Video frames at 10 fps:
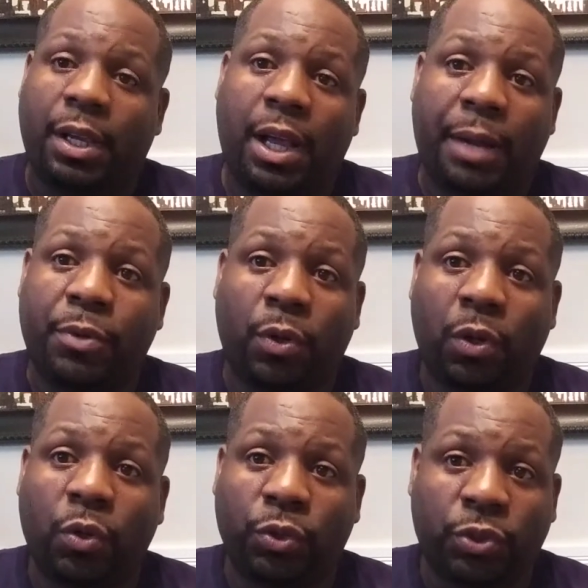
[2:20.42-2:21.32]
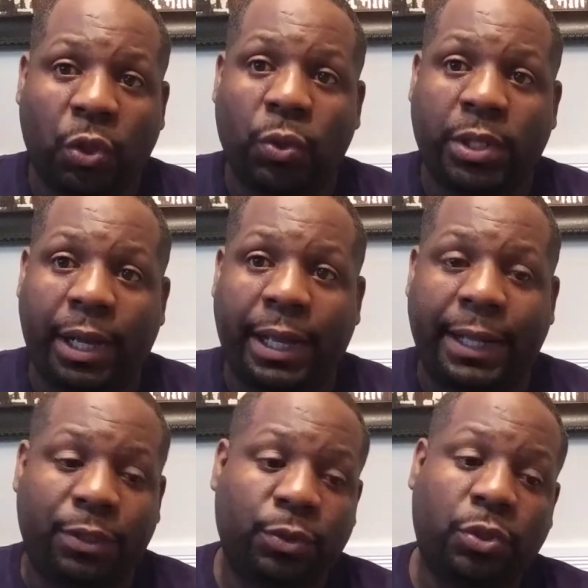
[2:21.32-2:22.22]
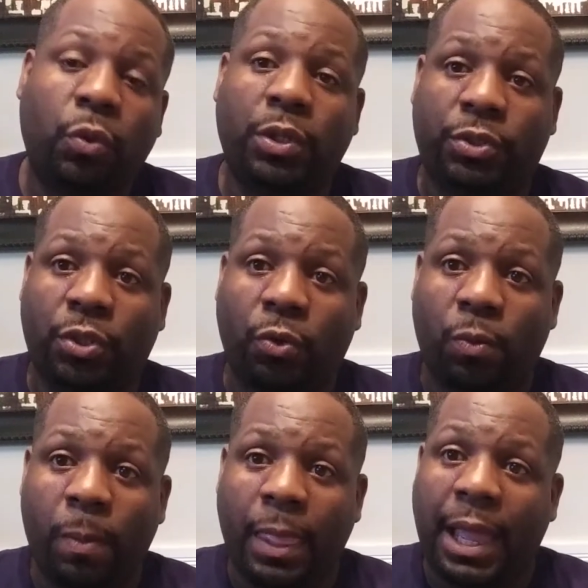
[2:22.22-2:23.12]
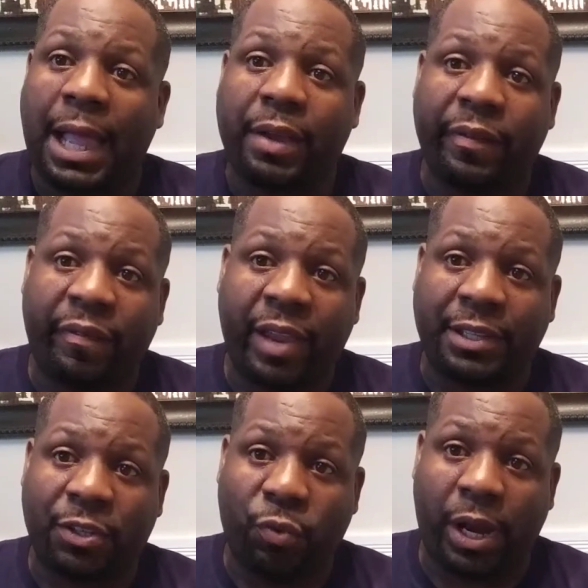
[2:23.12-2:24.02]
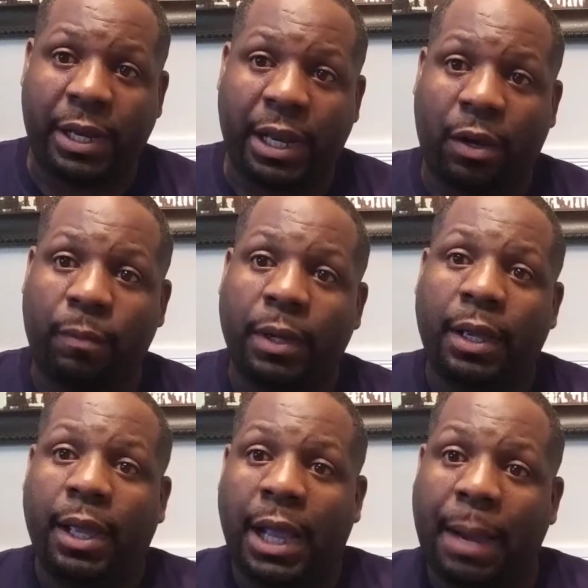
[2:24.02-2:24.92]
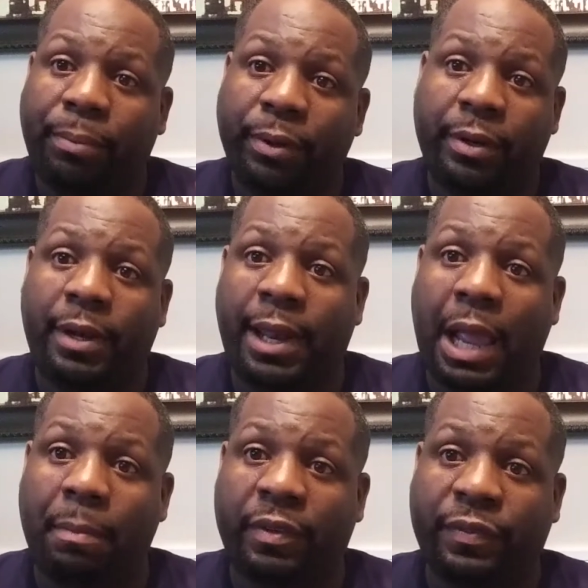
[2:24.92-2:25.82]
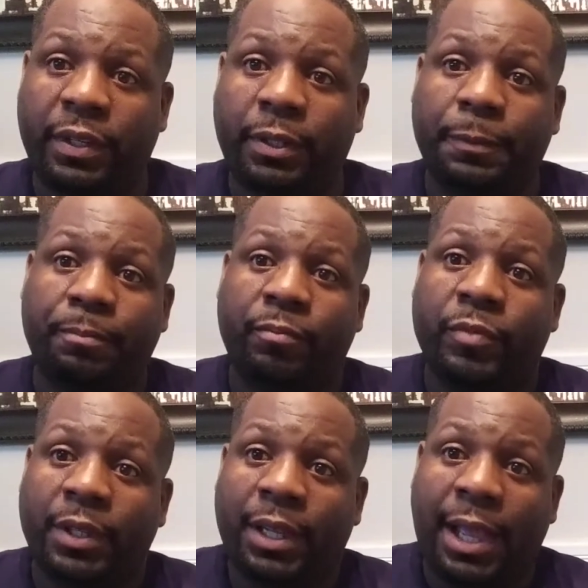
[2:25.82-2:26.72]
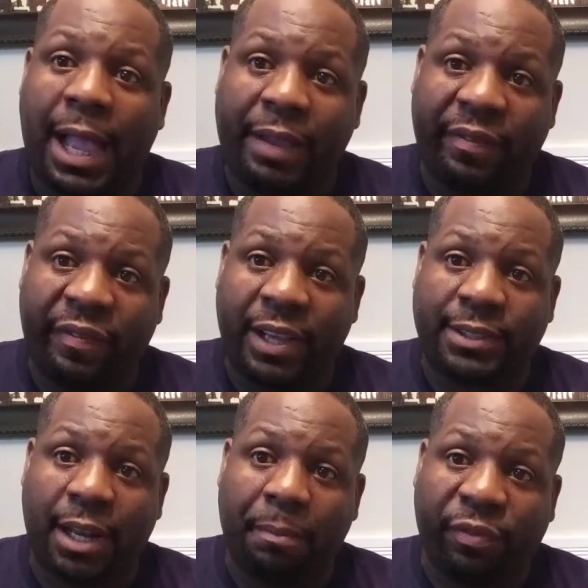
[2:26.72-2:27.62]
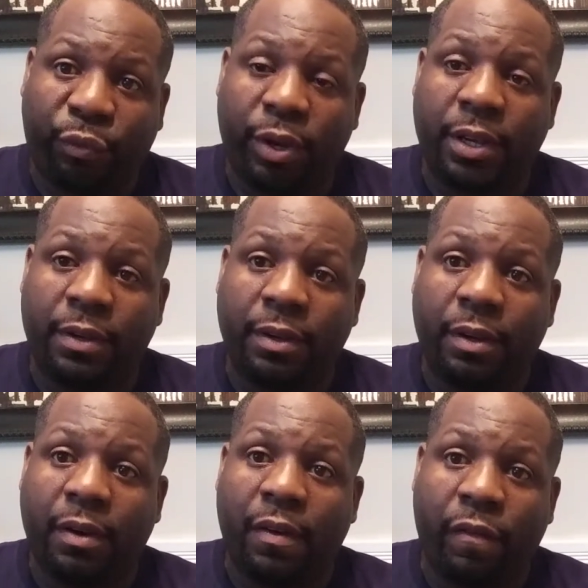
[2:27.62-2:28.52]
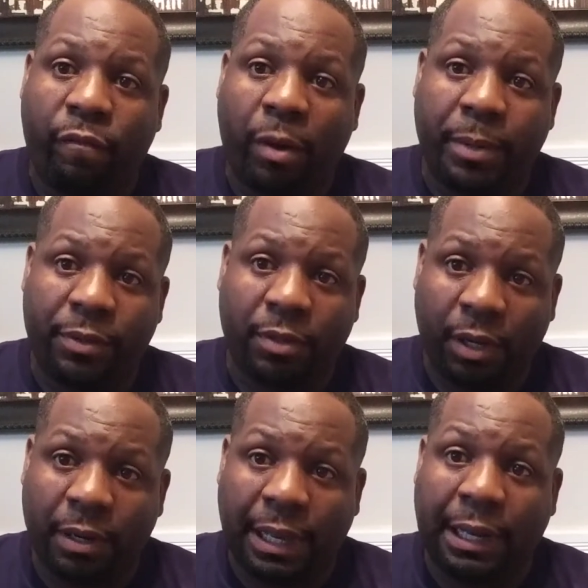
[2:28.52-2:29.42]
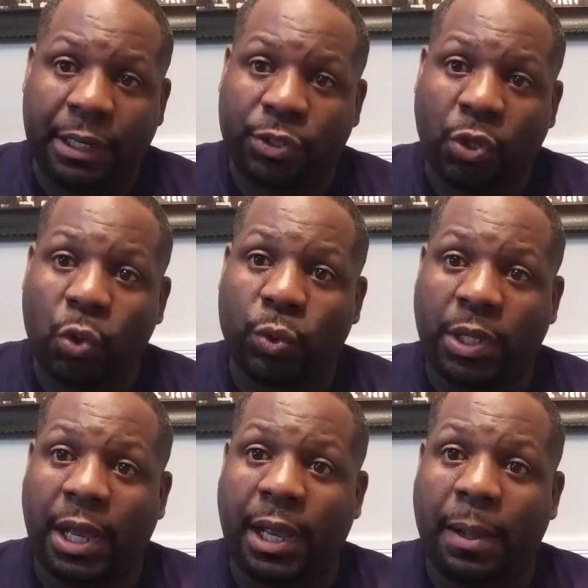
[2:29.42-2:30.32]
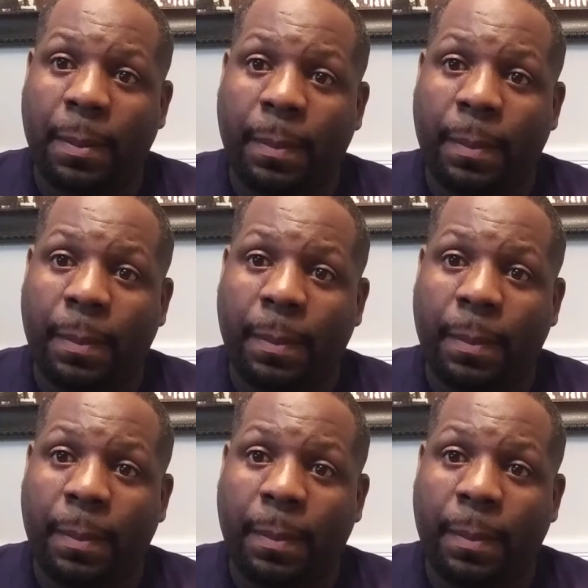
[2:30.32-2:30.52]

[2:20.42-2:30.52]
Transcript: I'm no longer soul tied to so and so. I confess it right now. I put it in the atmosphere. I confess that I'm free from this ungodly soul tie.